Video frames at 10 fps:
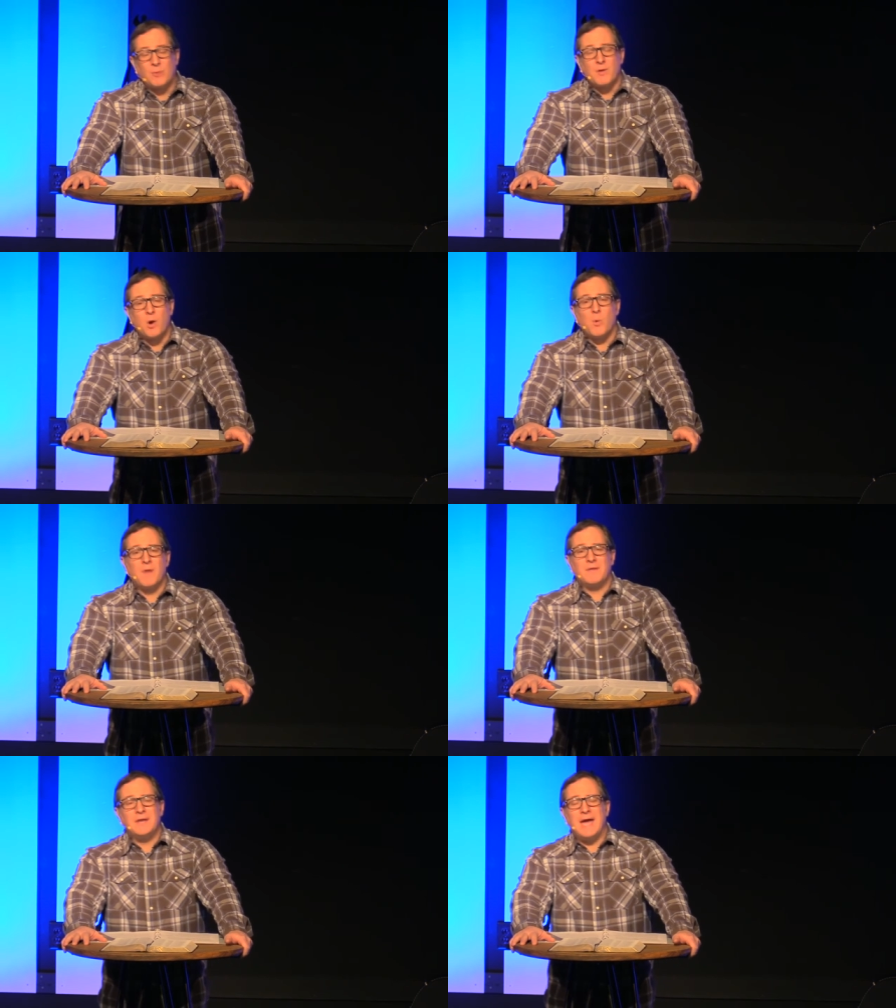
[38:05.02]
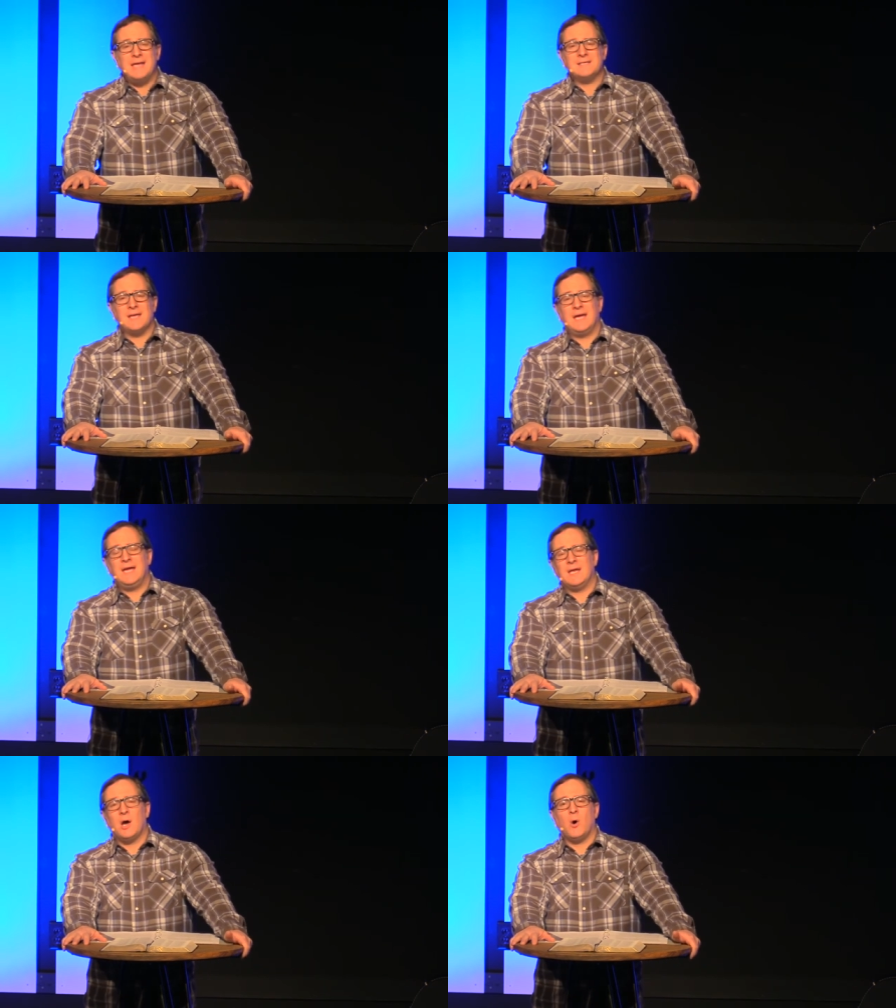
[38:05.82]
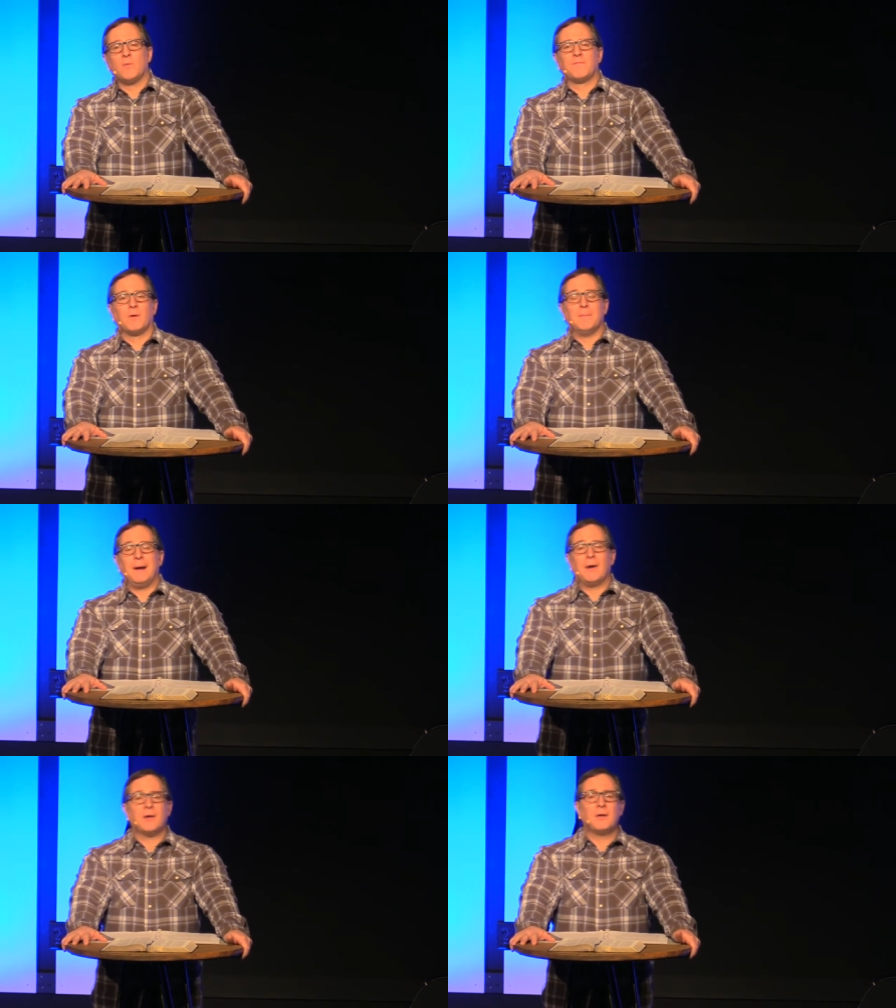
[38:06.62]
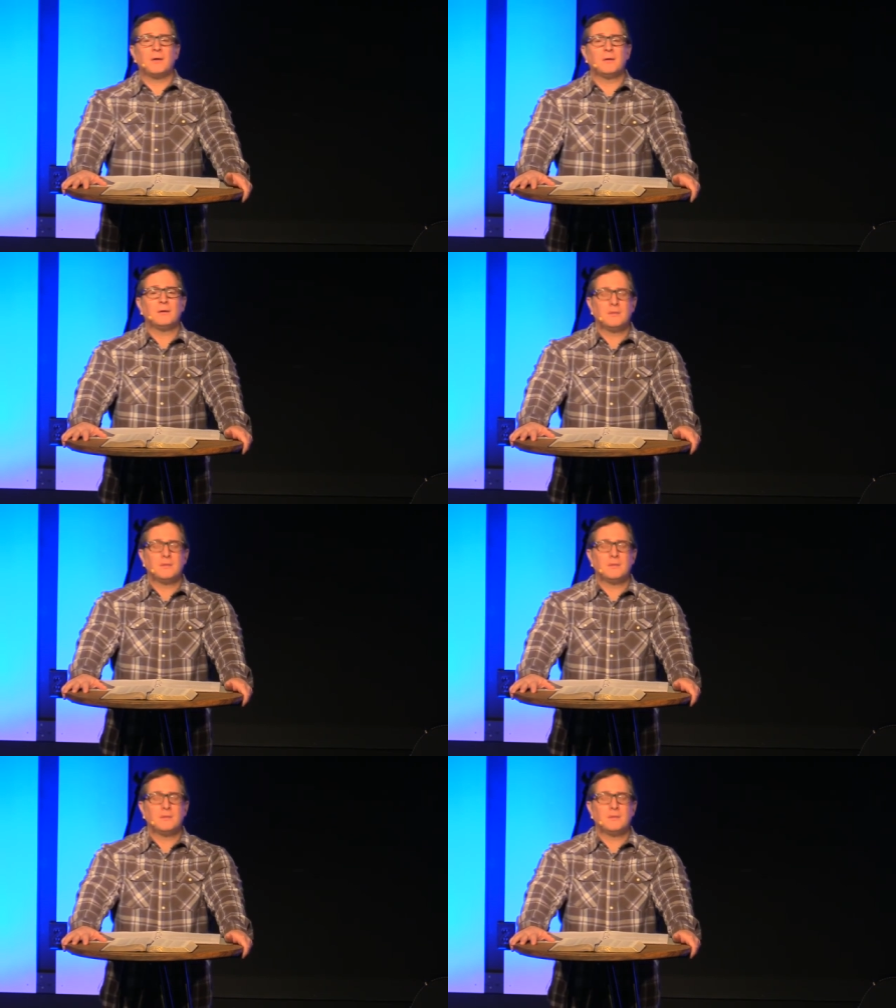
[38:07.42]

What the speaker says: I don't know what the days ahead hold for America,